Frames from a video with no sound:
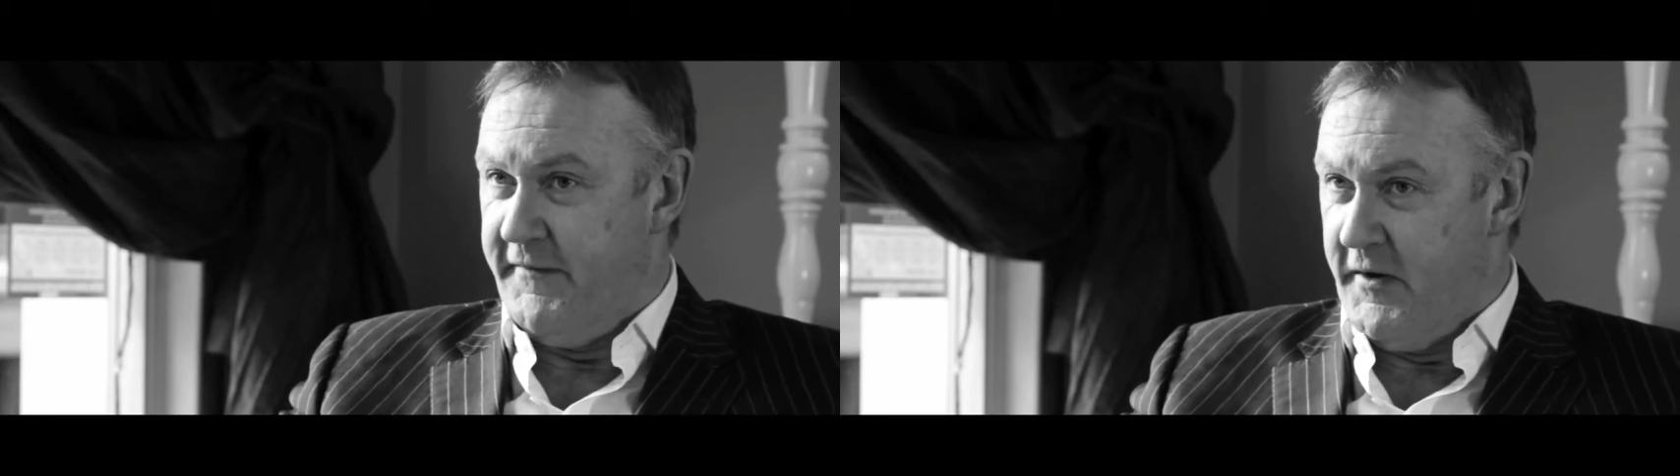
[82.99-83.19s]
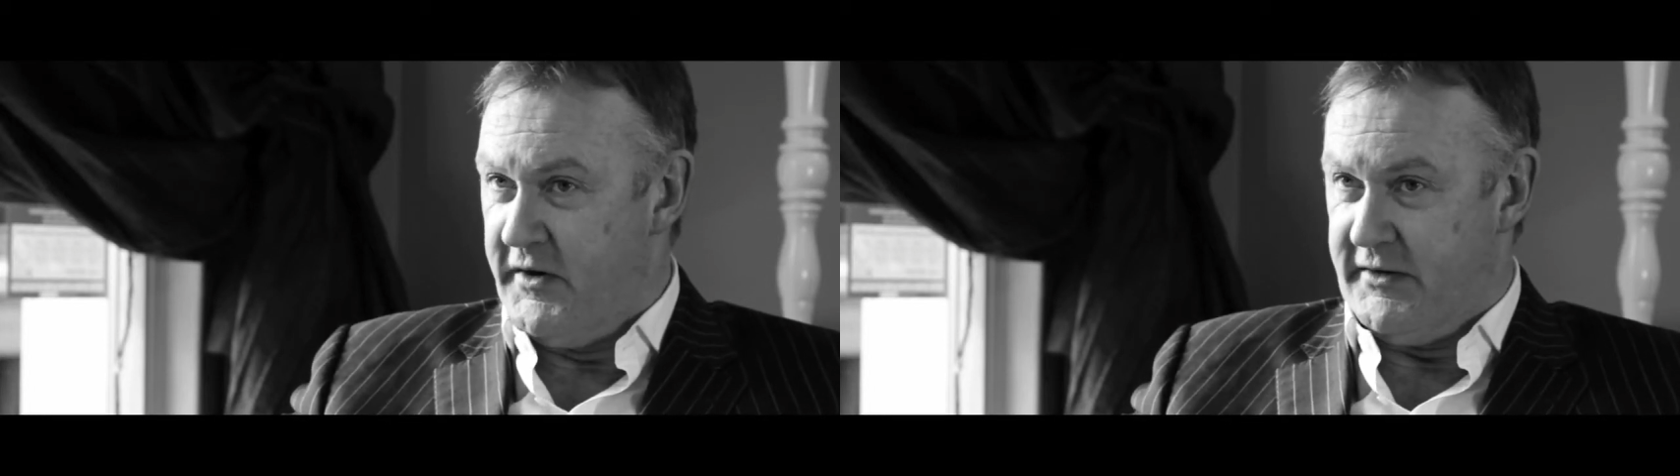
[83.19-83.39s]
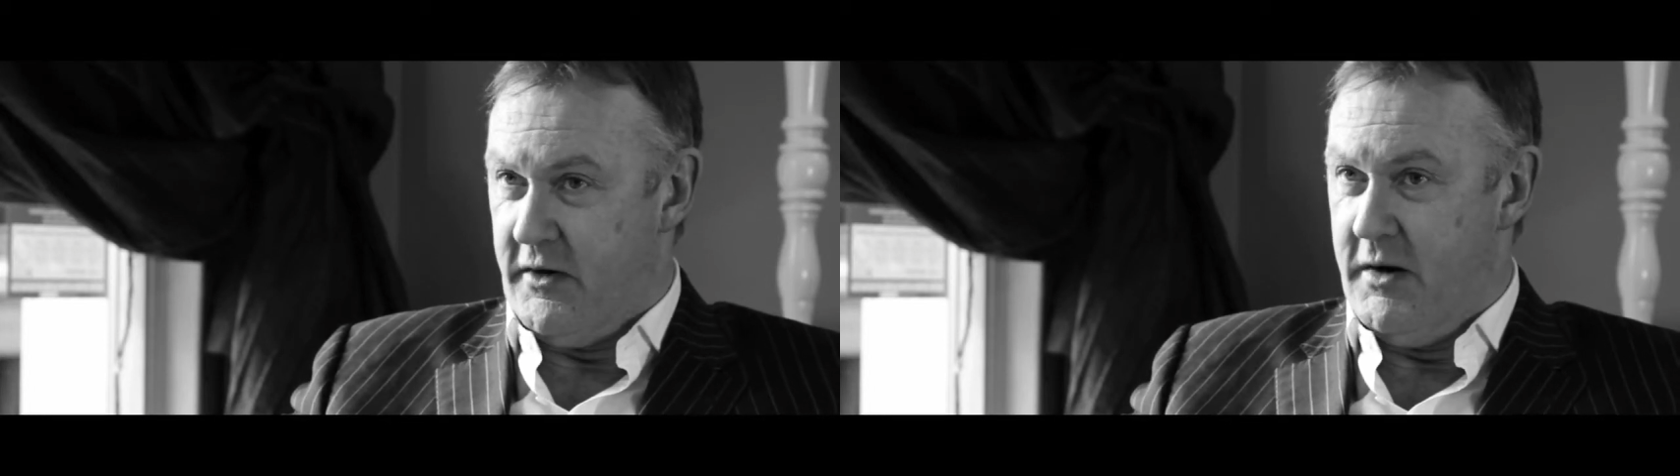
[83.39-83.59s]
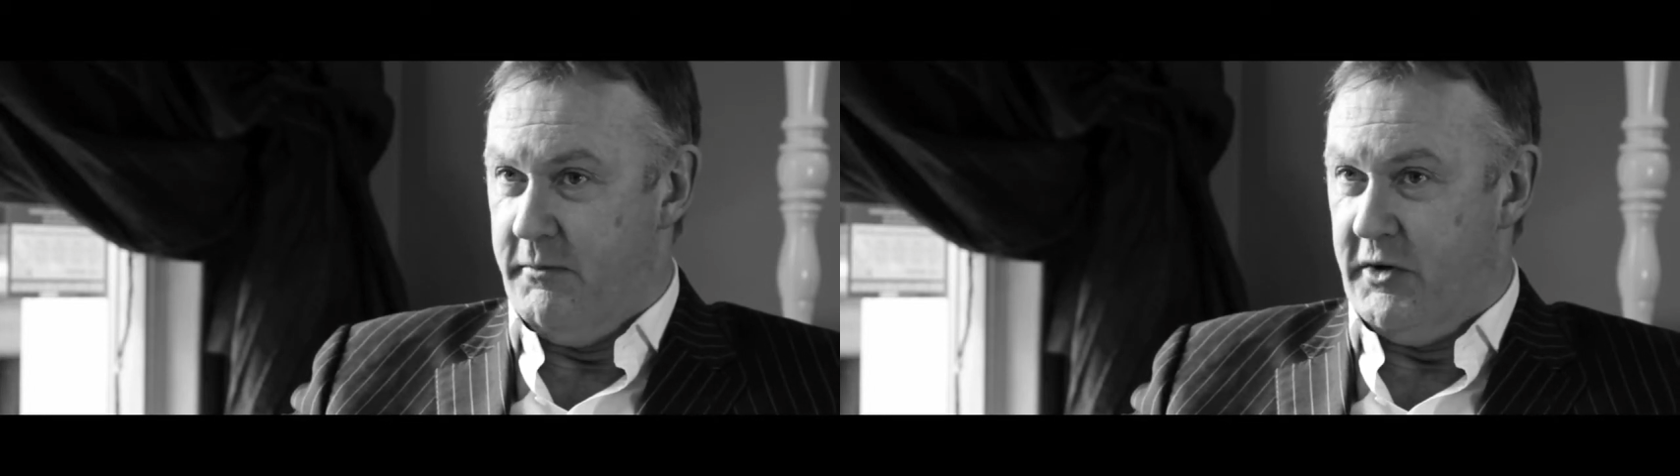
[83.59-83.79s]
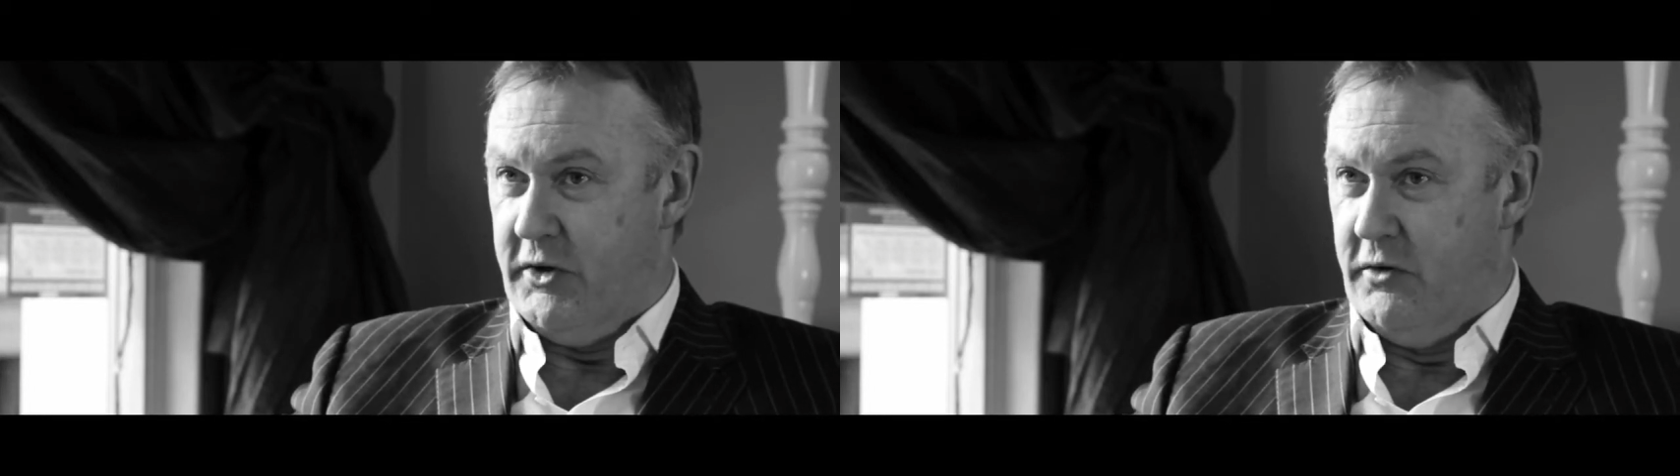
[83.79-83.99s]
first time
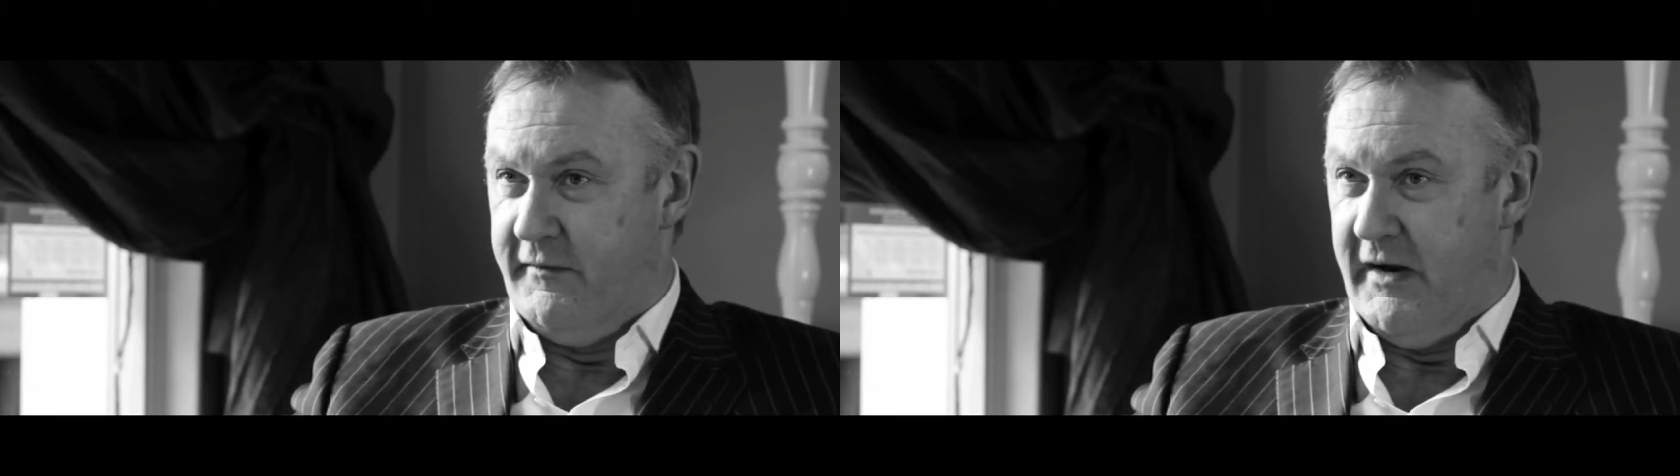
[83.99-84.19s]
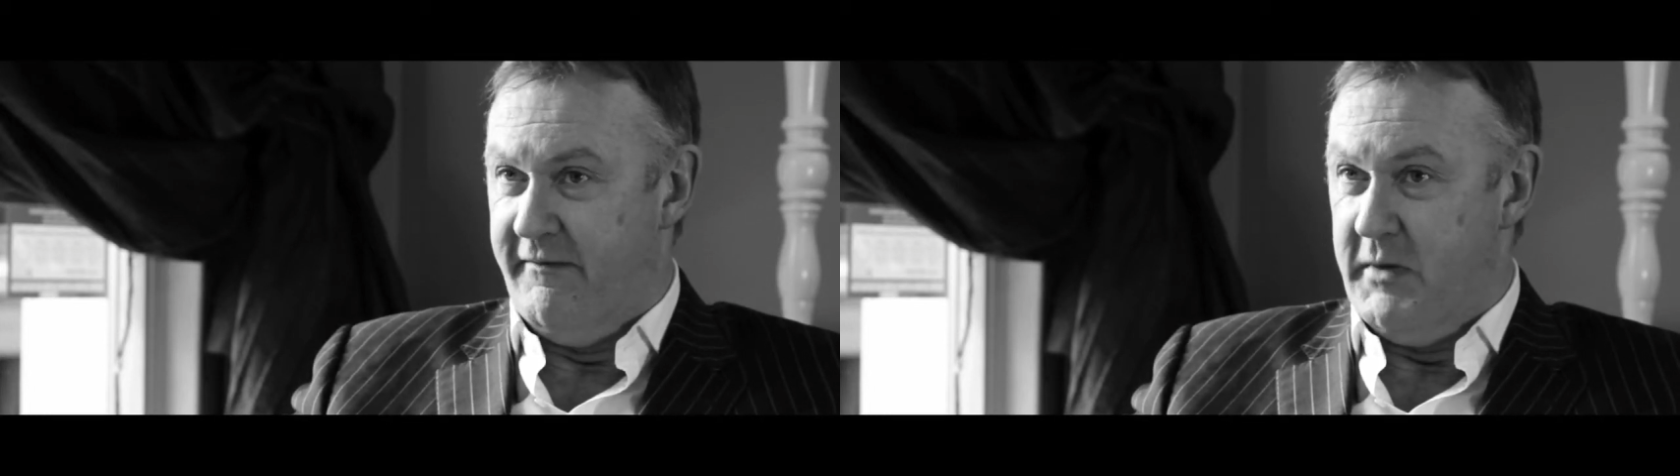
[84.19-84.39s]
that you've given